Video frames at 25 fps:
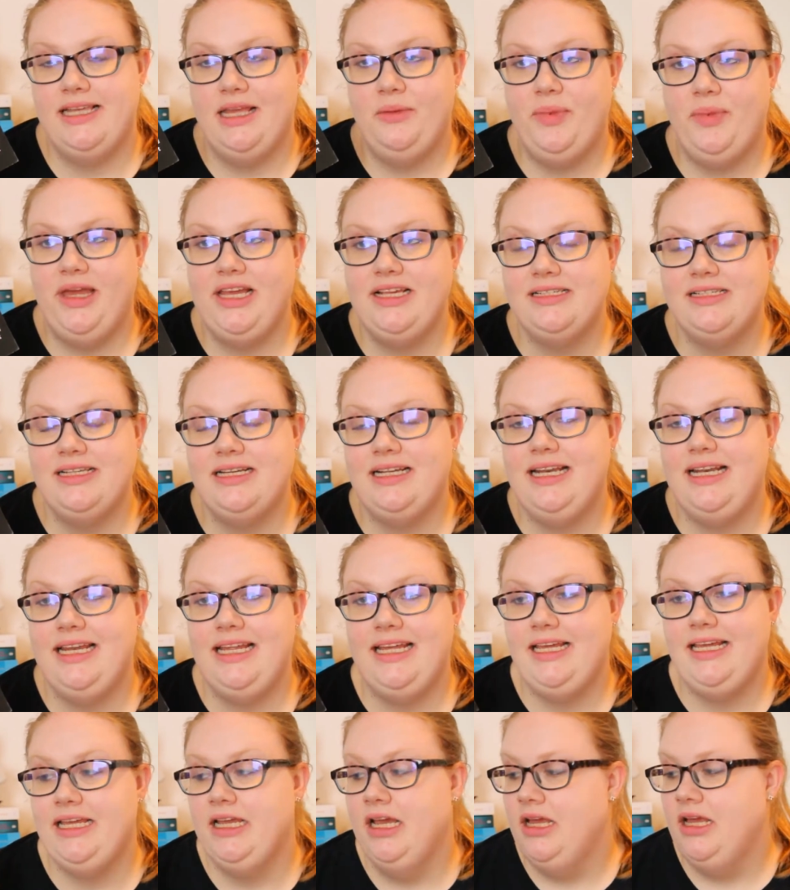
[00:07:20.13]
It
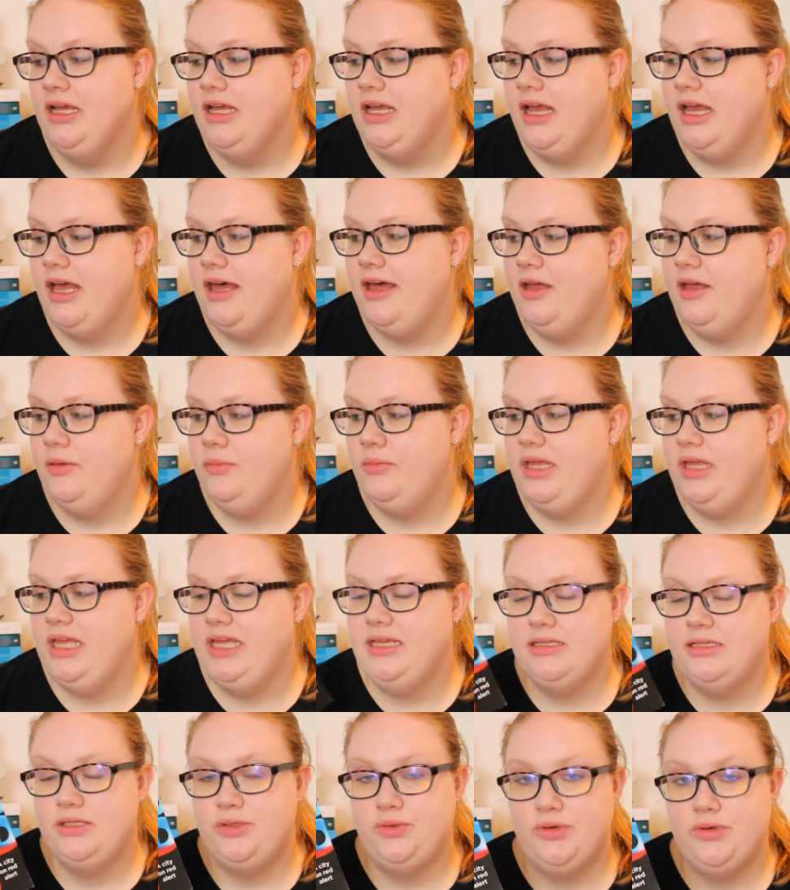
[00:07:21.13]
basically
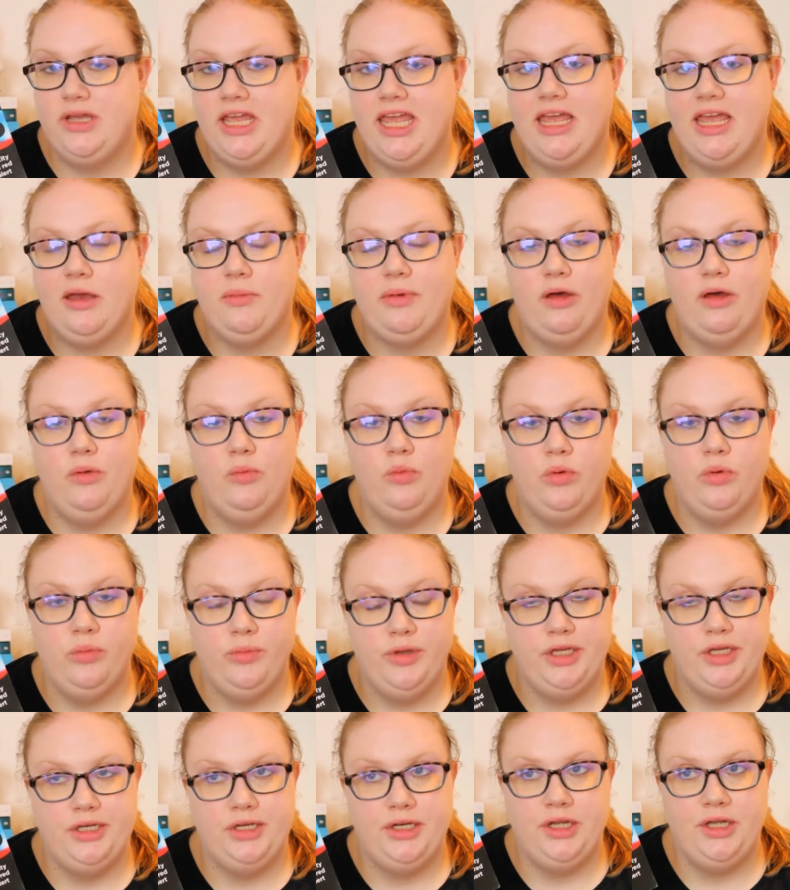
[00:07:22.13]
is talking about a
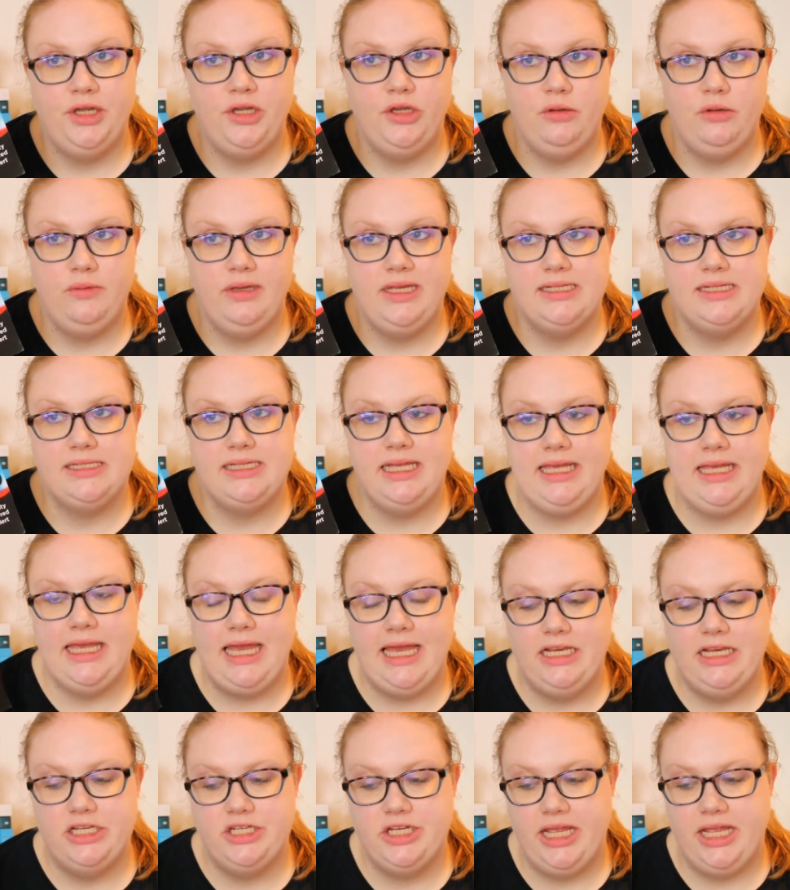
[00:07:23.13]
woman who is
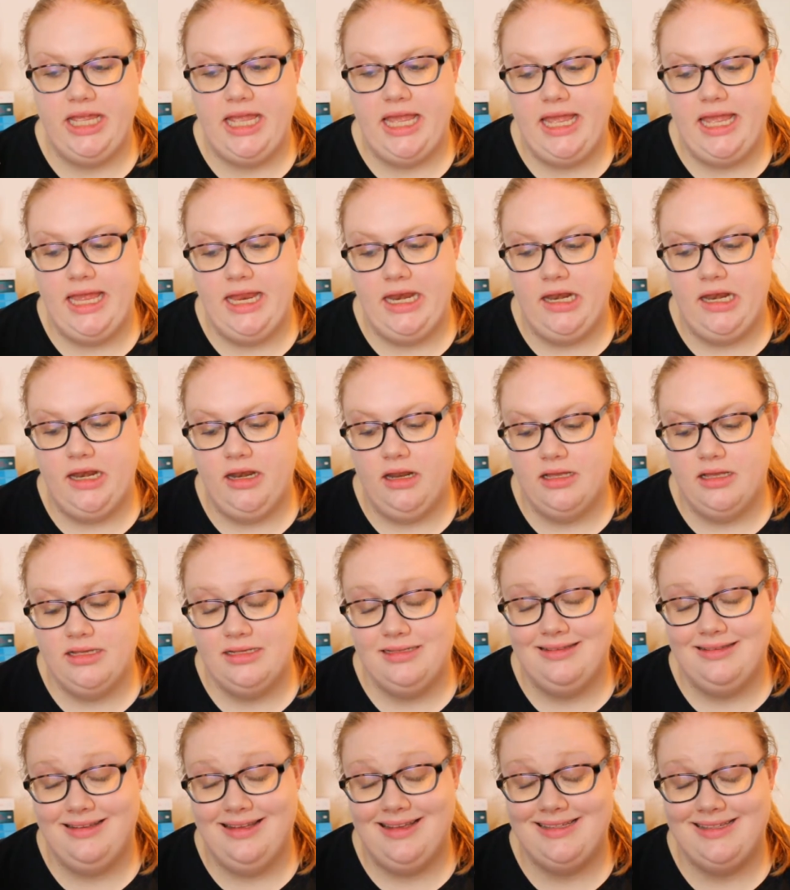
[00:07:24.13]
engaging in
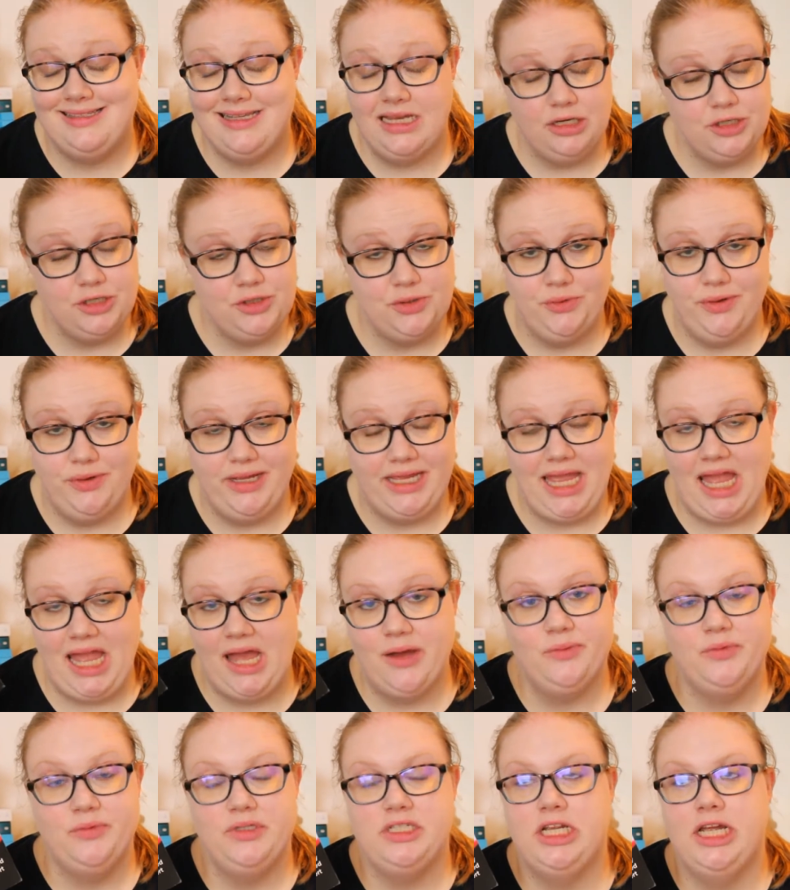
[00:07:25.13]
a sexual
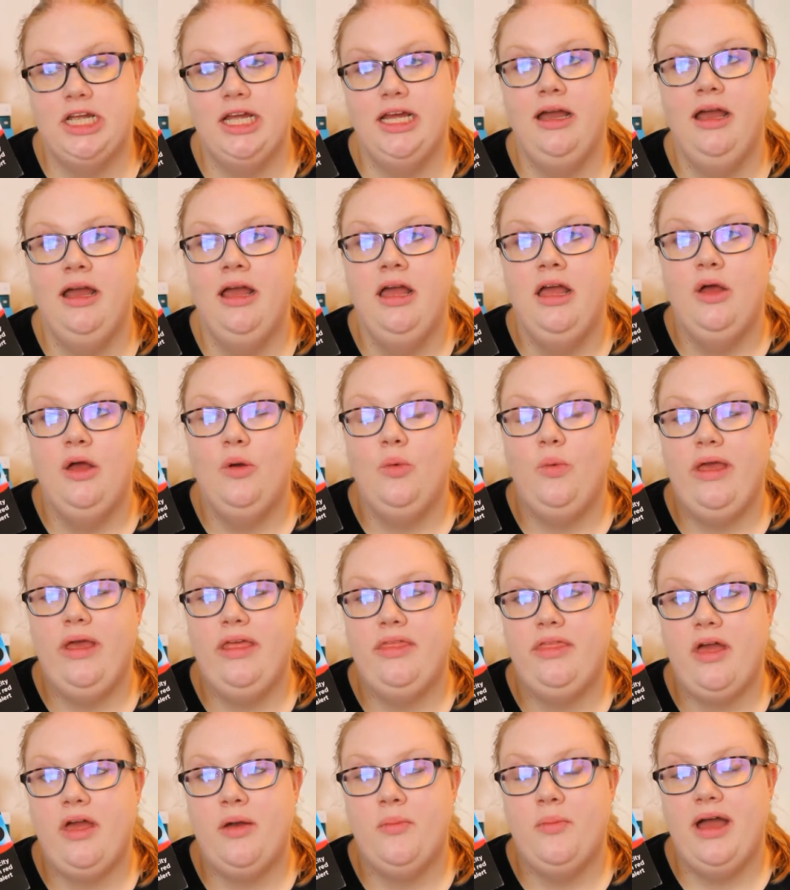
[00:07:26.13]
encounter
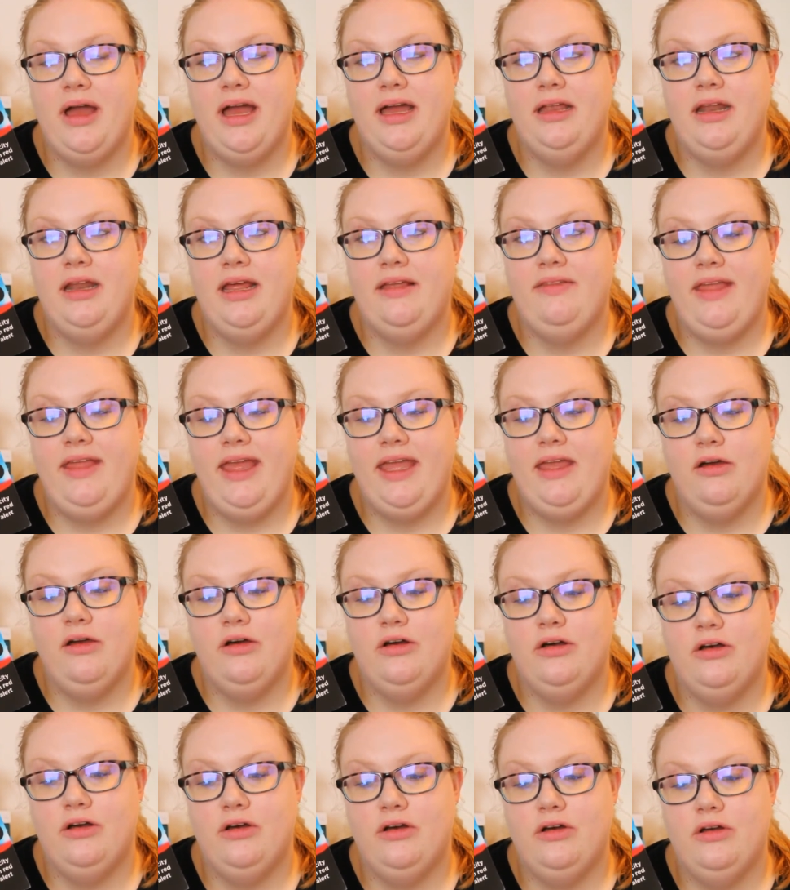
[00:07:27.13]
with a man, and they
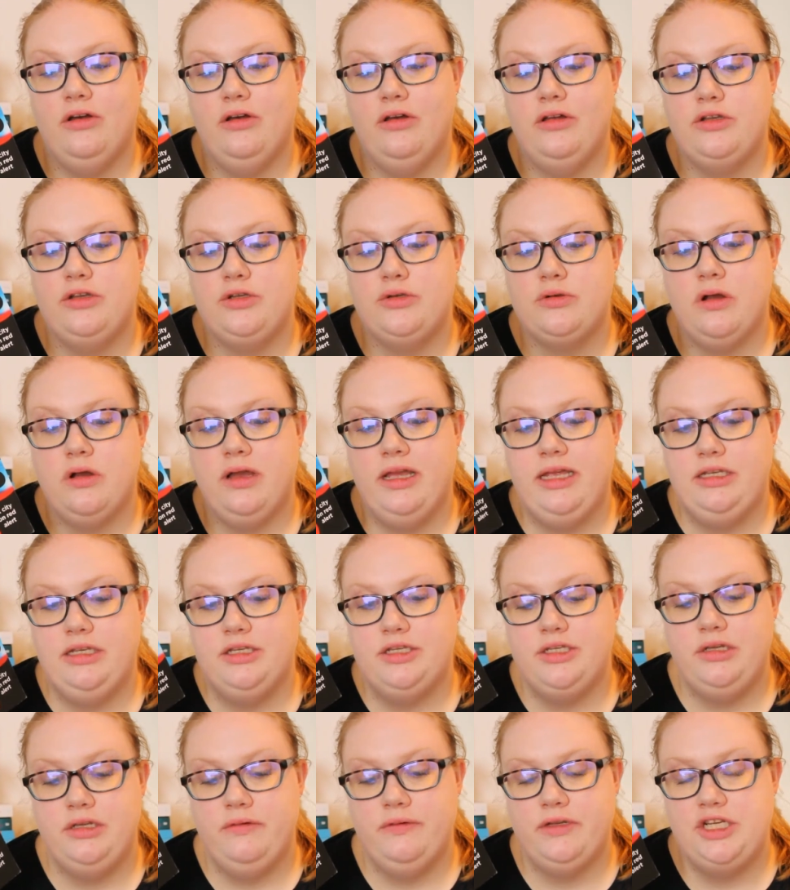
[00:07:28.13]
are trying
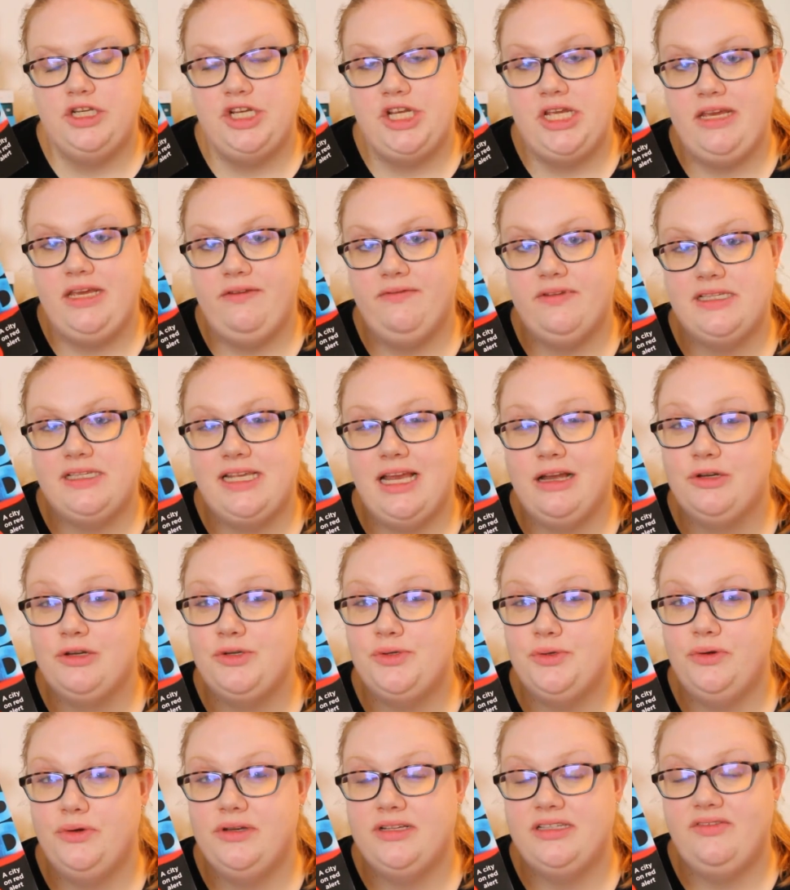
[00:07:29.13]
to achieve
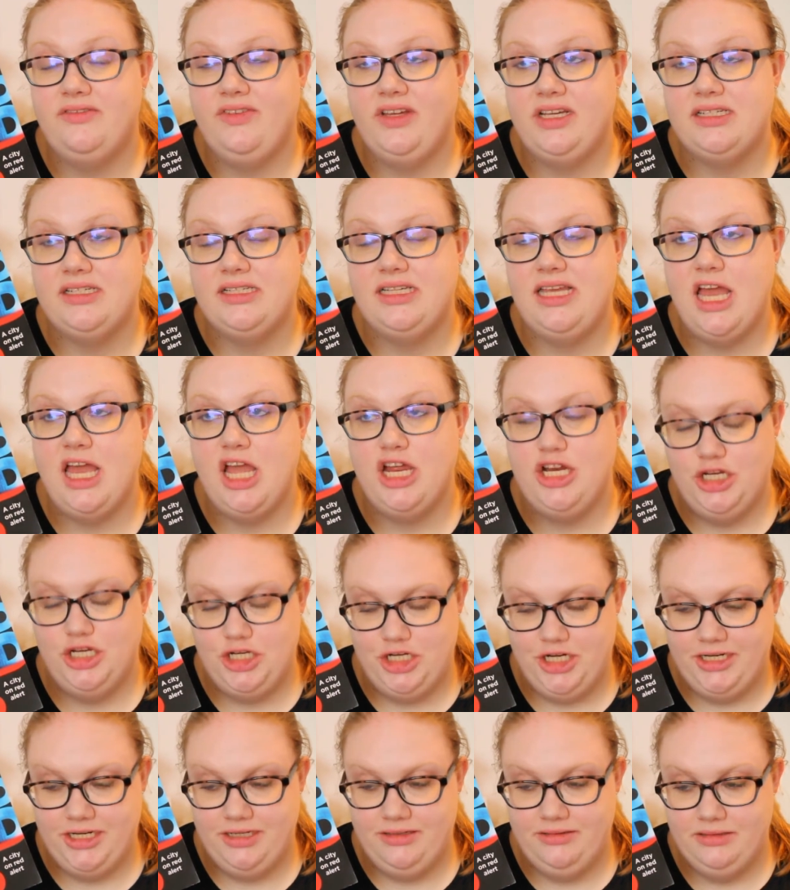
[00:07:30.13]
sexual
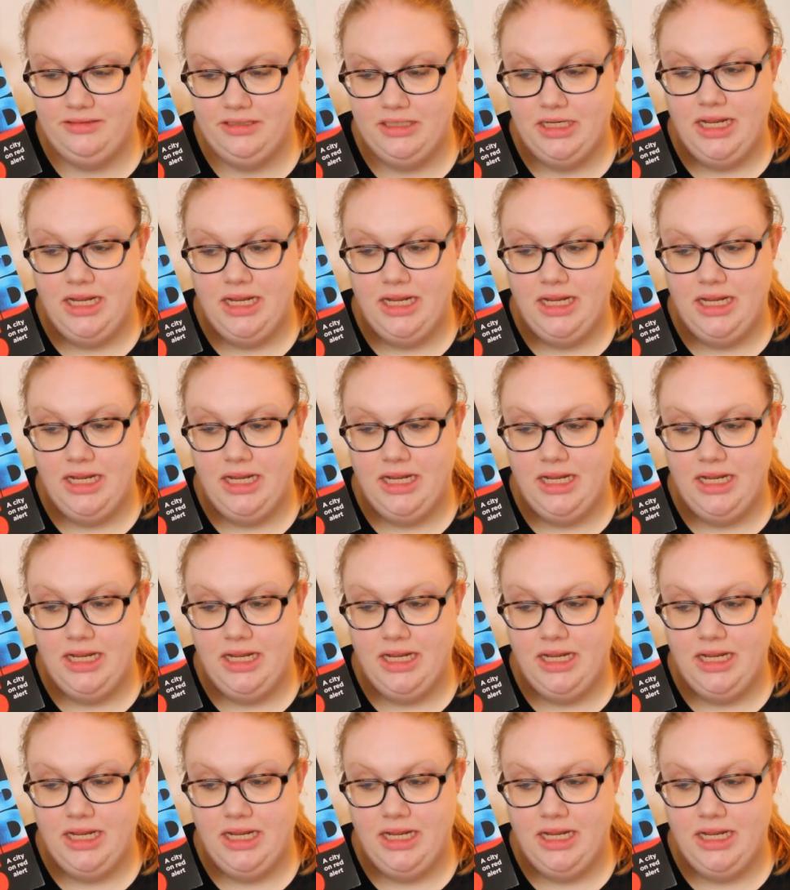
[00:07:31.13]
asphyxiation,